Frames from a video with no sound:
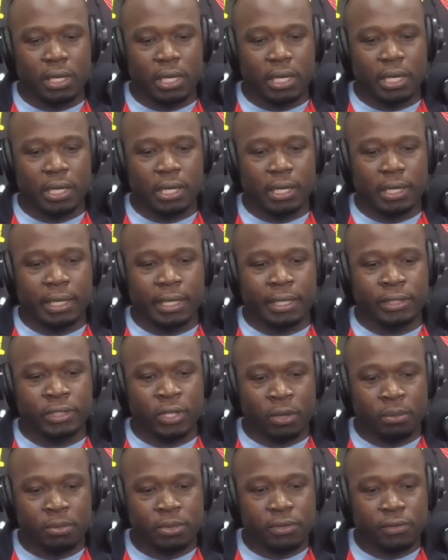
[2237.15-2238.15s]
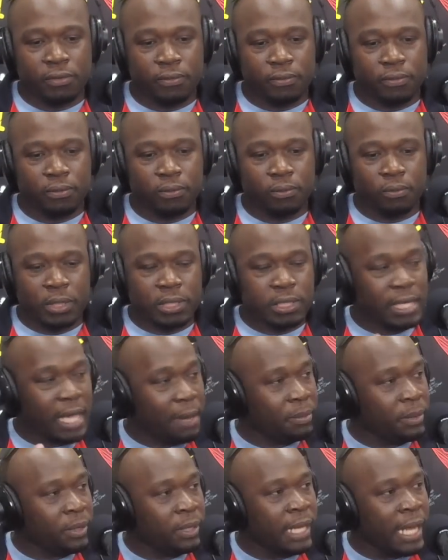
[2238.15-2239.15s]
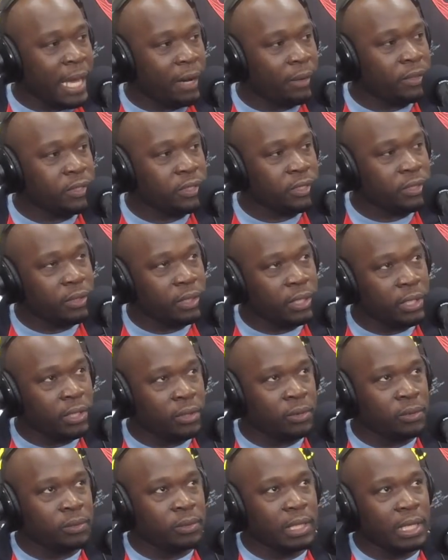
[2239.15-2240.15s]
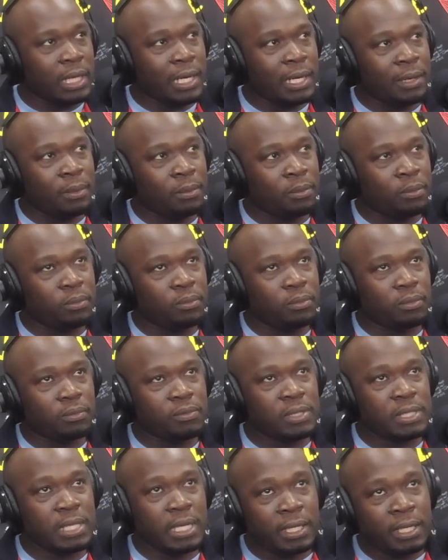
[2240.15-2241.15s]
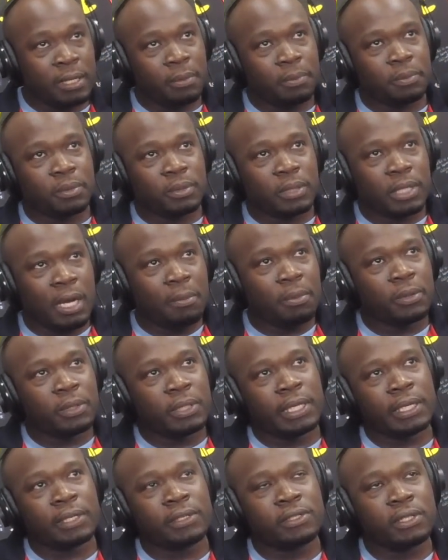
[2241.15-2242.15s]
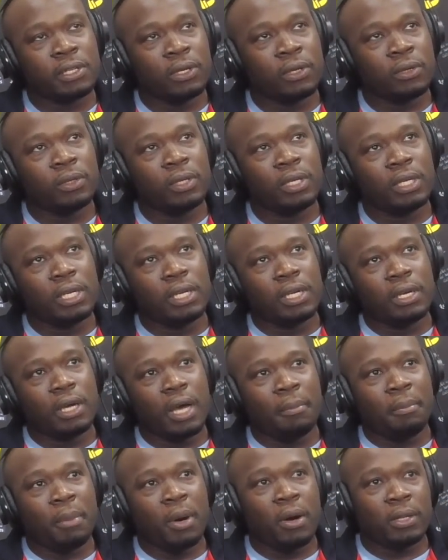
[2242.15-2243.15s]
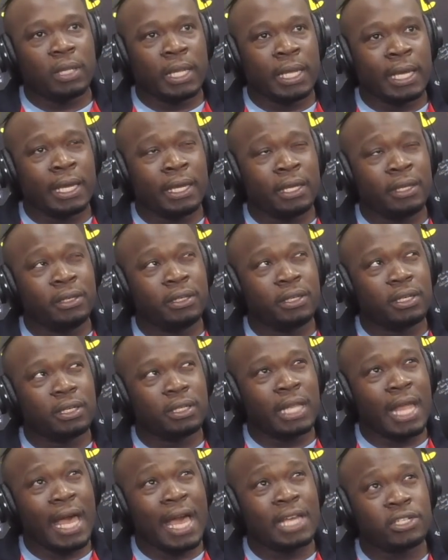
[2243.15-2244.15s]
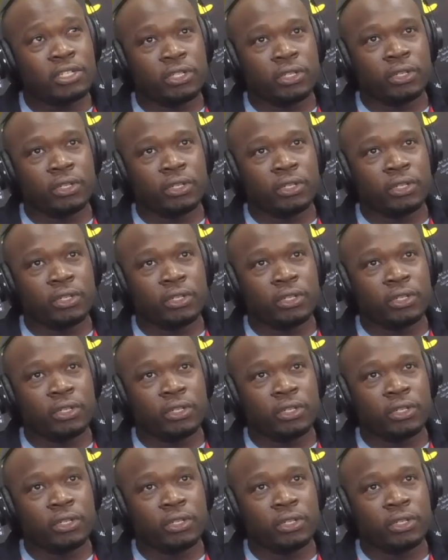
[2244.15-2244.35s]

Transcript: in terms of what's happening now in Sierra Leone, I'm setting up a couple things. So I bought land last